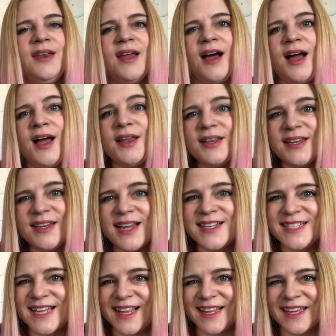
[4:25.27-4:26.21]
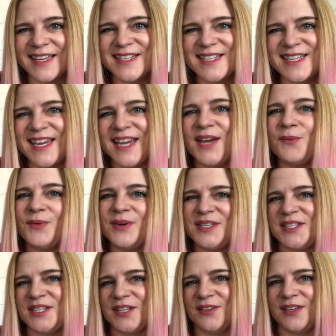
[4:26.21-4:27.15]
Not a delicacy
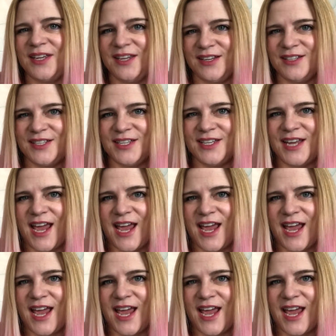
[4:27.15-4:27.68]
we still eat